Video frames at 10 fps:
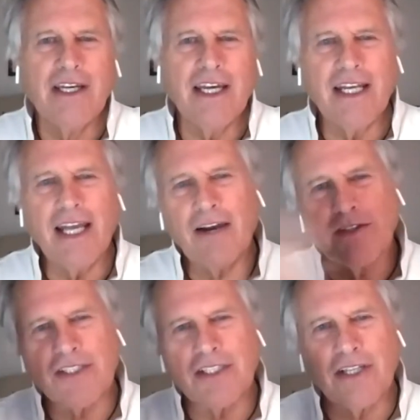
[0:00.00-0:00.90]
And now
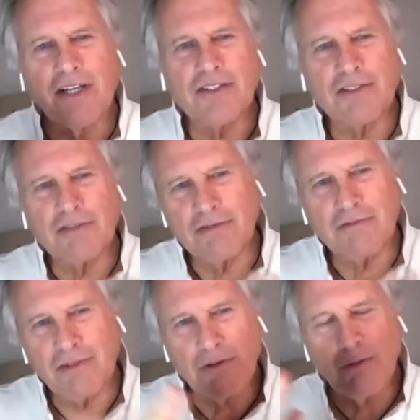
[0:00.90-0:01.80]
as adults,
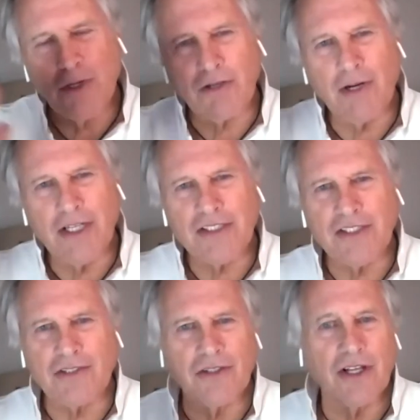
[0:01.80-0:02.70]
through one crisis
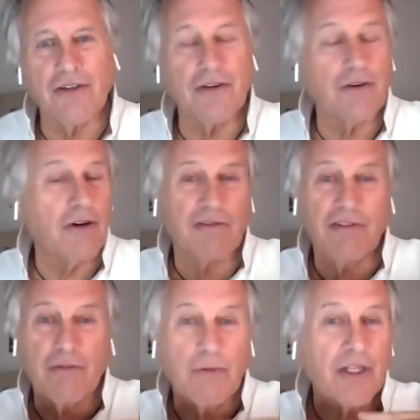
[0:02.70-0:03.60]
or another, or
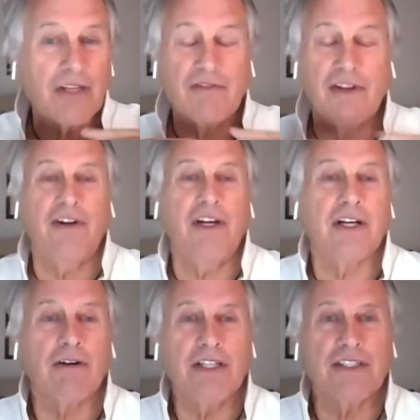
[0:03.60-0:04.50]
if you really have never had
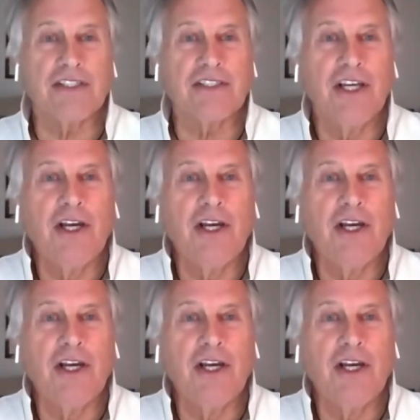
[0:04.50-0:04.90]
a crisis